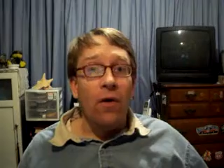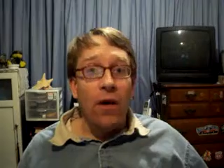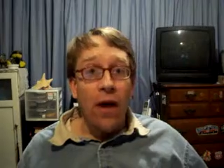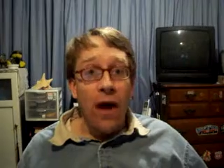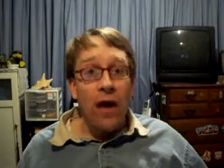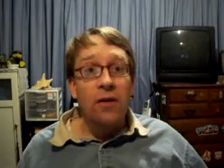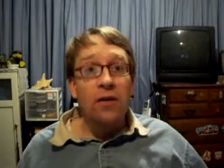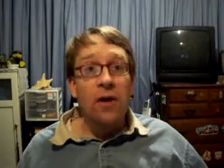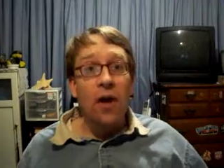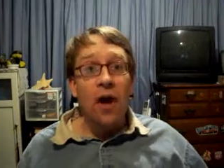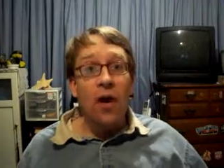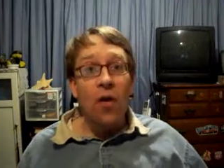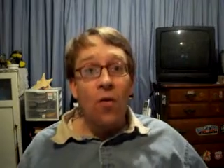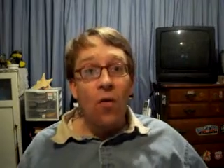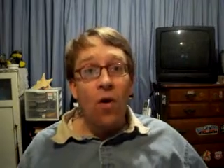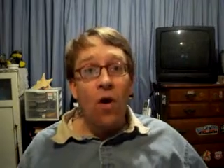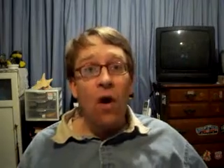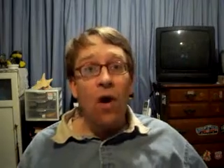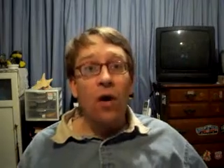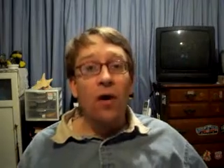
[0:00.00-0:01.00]
Well, that's going to
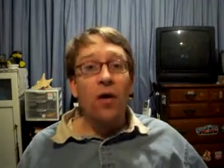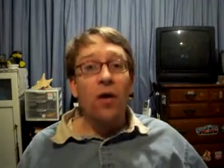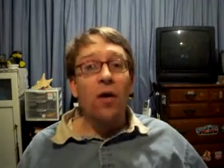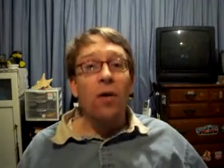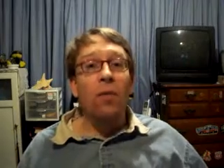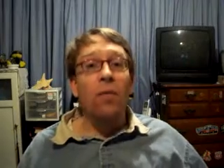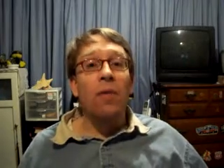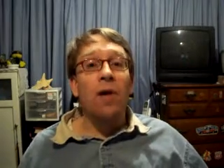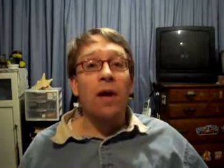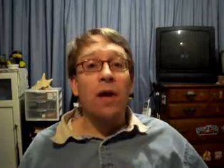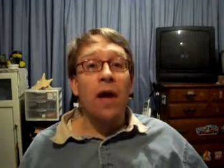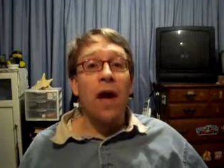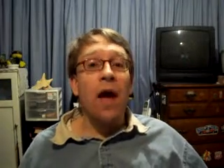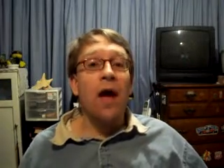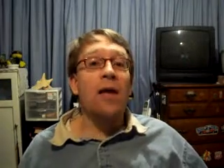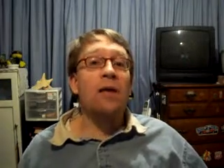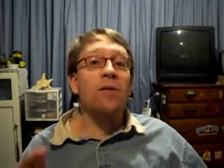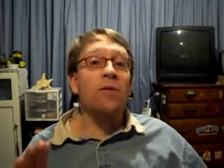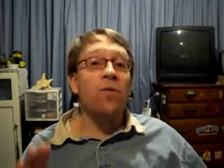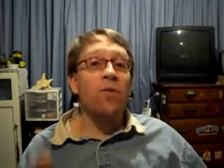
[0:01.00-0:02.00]
work
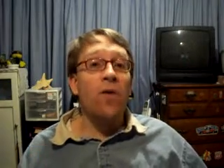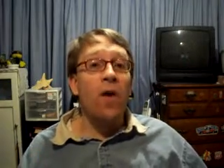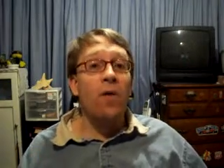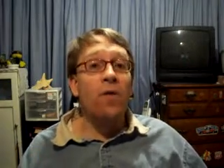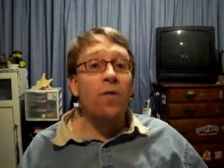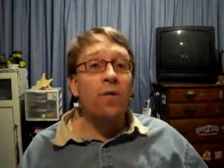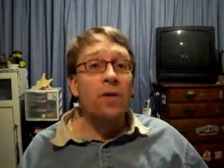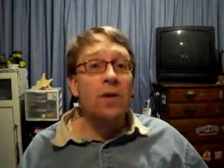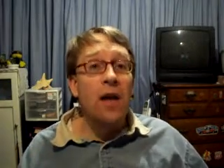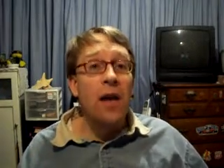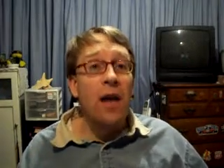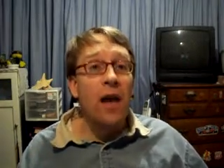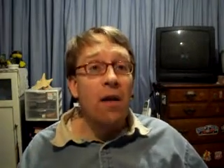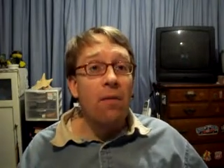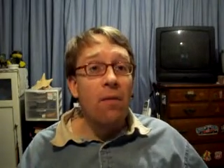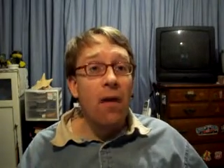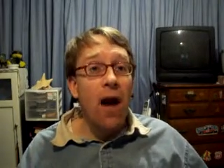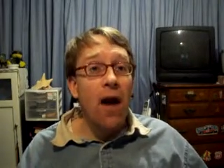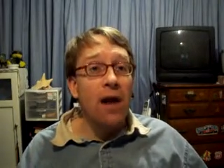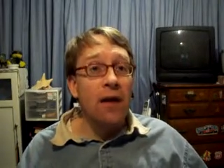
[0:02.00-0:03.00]
because
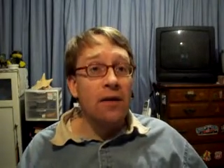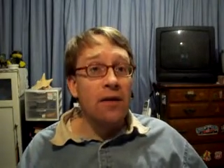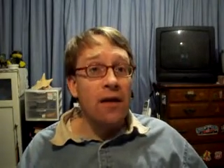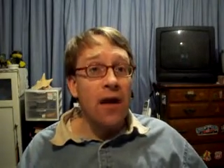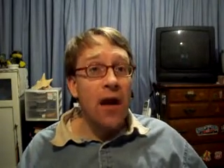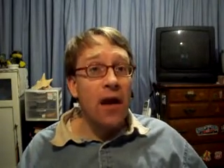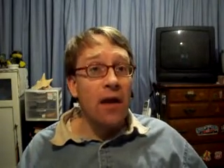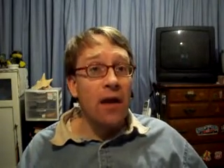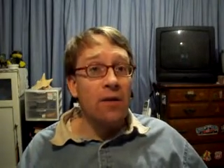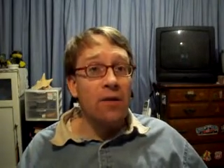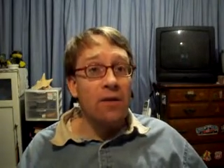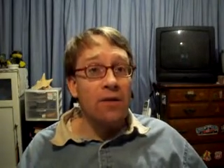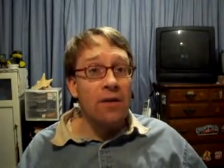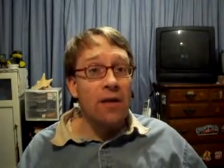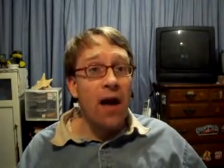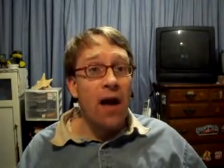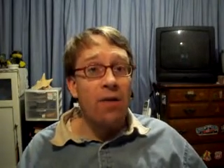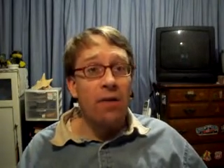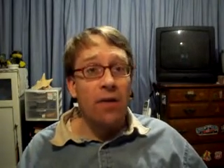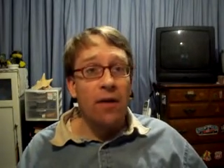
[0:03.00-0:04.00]
15 minus negative
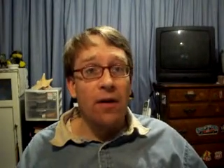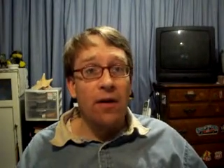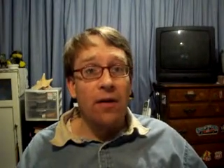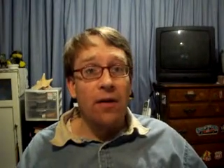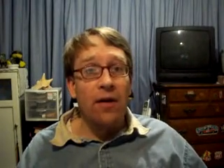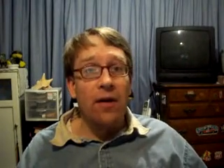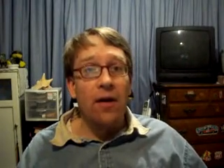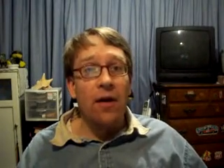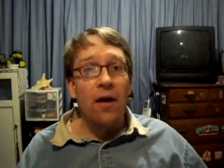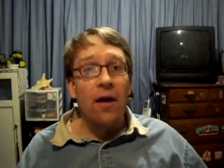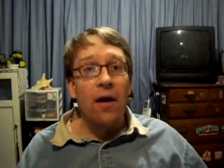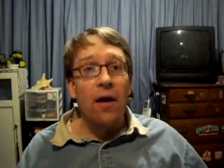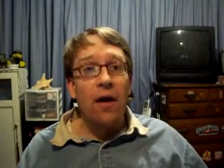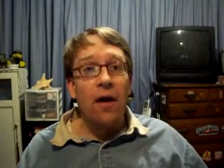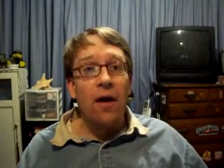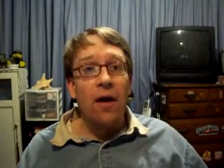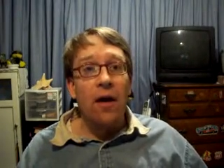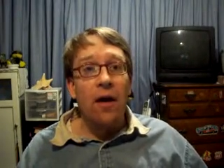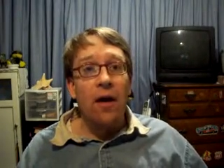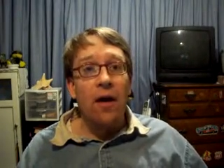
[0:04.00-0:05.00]
7,
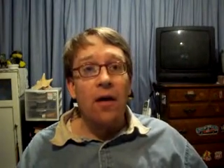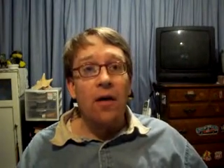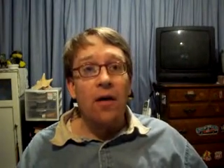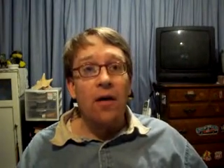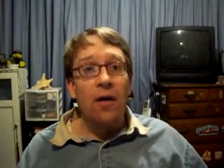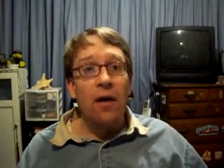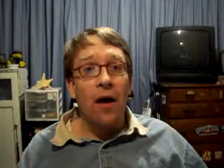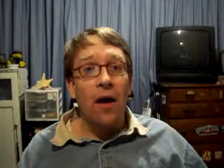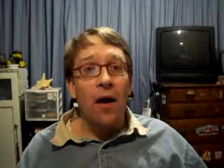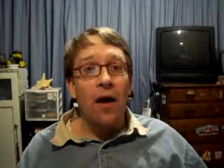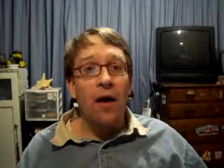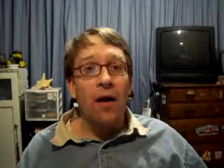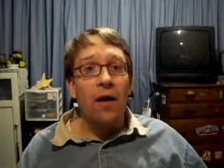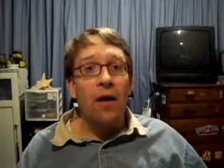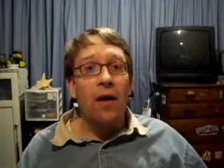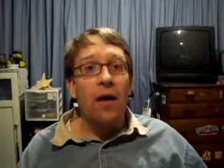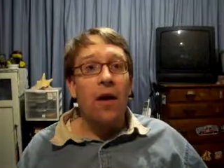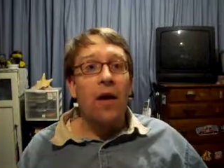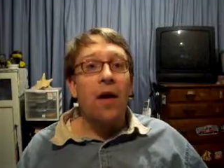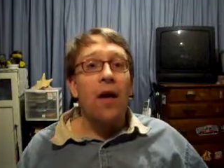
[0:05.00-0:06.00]

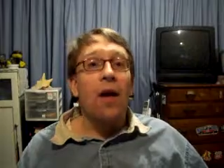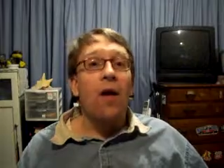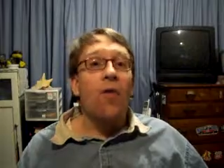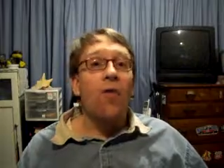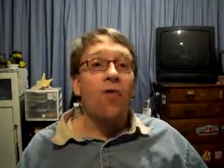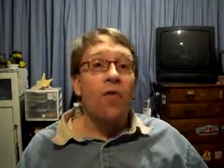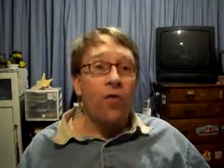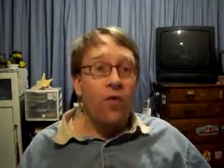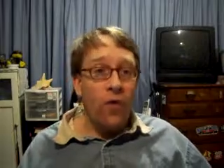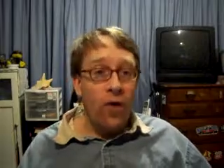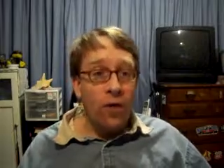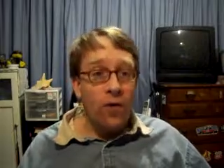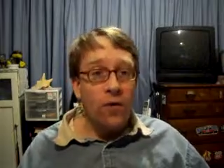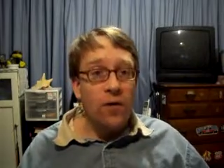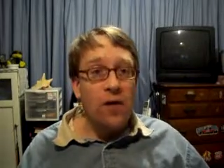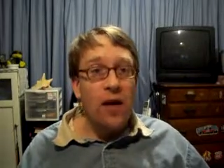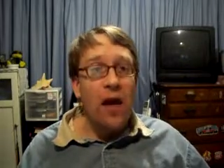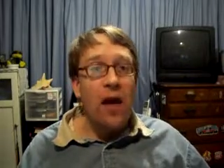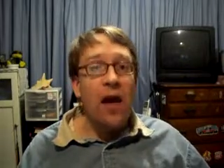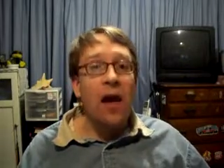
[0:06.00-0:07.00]
okay,
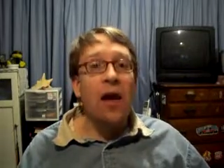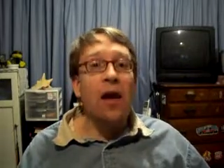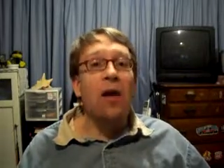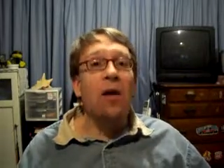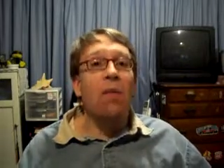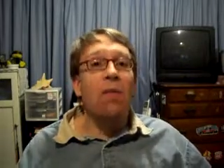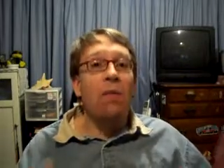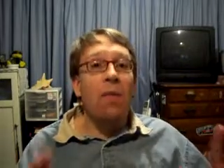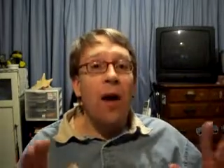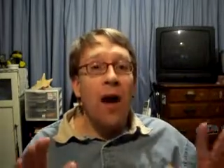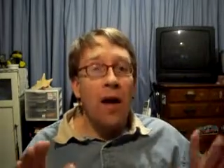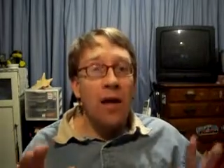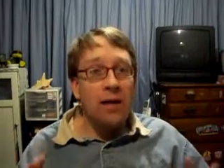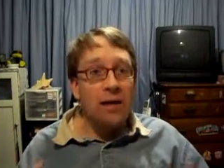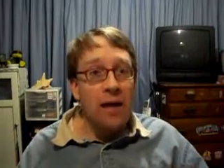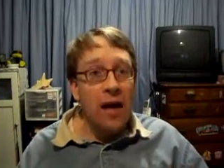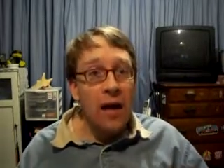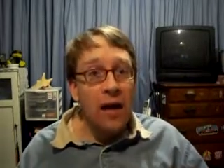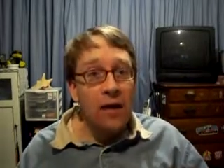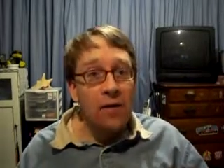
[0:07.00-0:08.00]
15
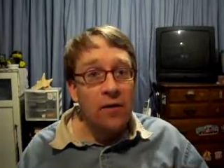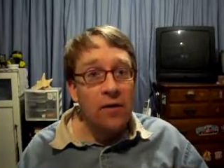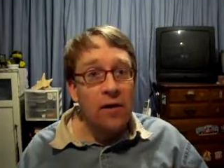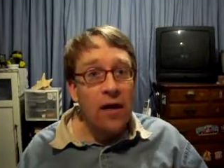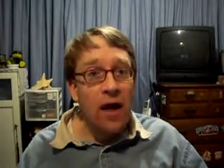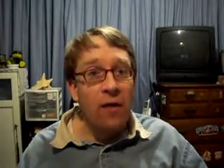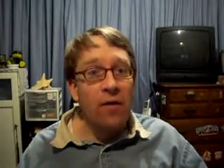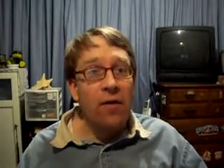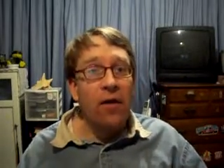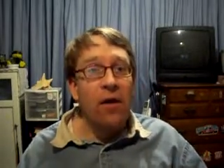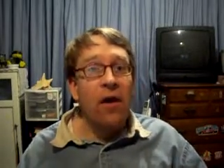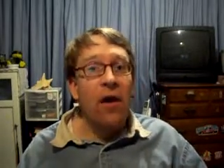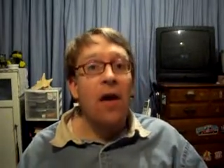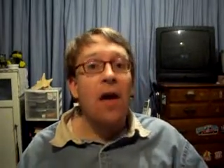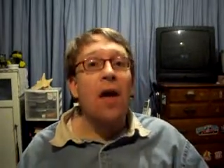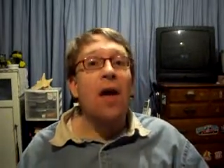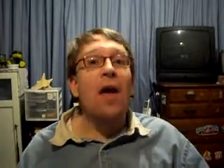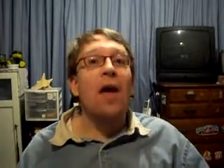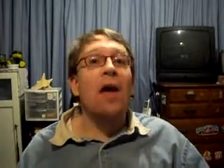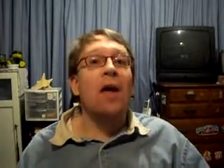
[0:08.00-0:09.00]
minus negative 7
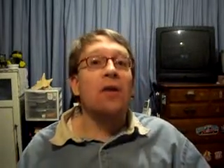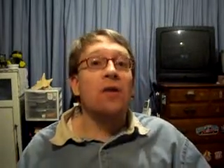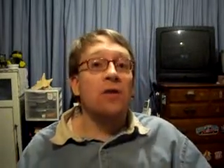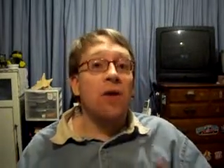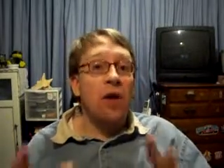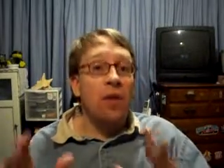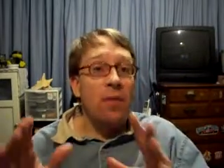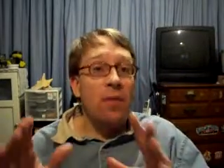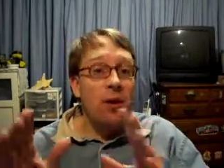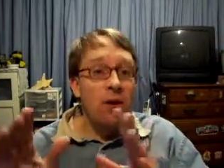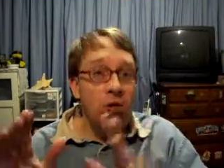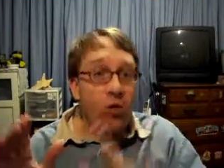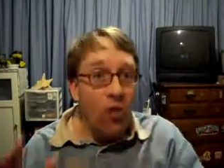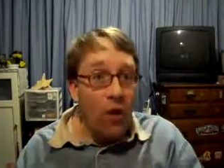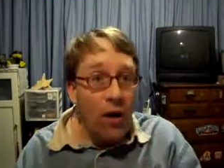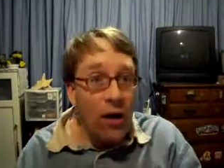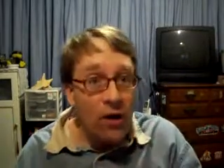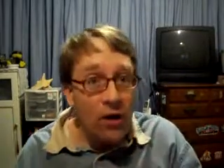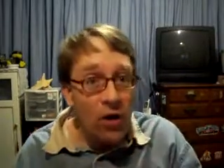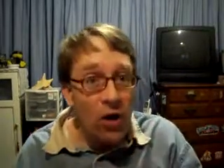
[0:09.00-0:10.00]
is going to be
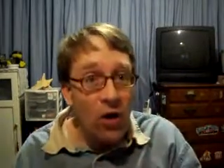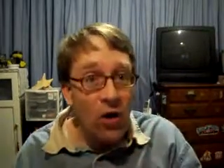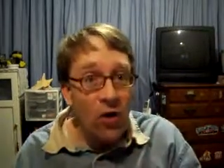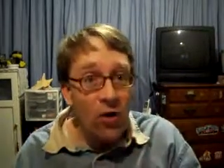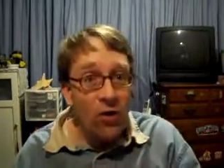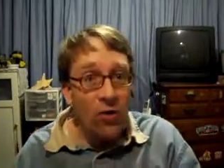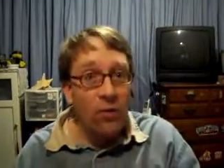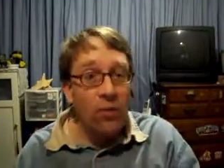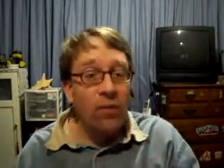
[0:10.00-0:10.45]
22.